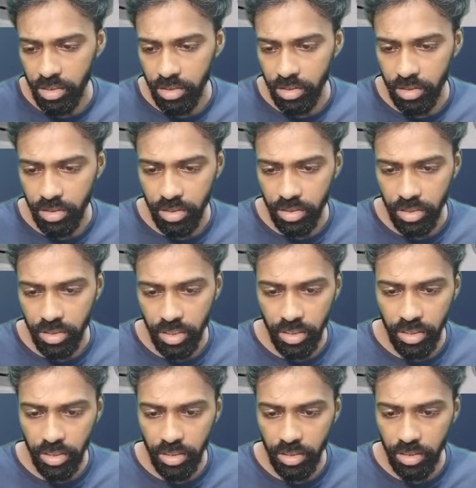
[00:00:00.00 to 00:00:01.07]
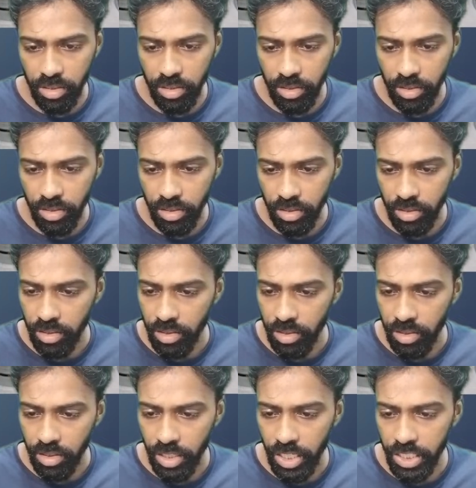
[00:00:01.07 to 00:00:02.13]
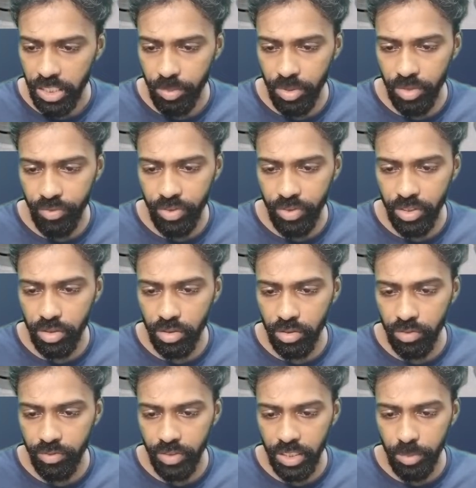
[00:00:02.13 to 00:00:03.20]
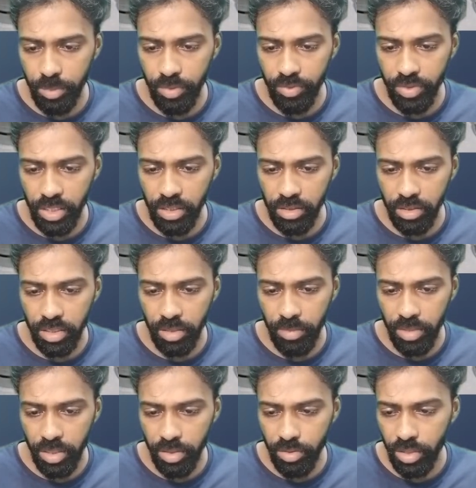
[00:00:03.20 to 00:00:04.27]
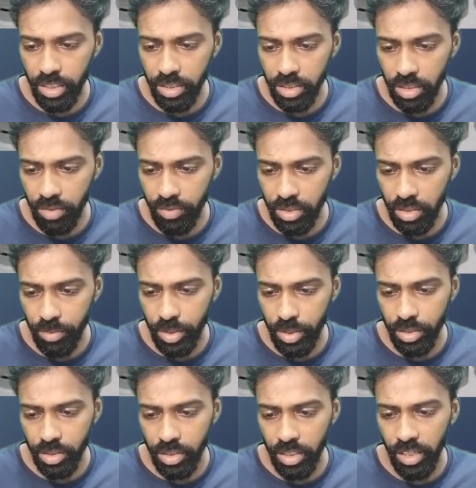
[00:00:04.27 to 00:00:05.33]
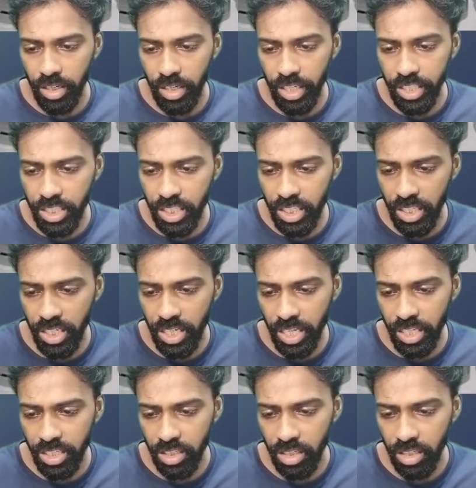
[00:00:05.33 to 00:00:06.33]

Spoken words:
See, the HEPF features of HEPF shells are similar to the in-service ammunition, HE and I shell.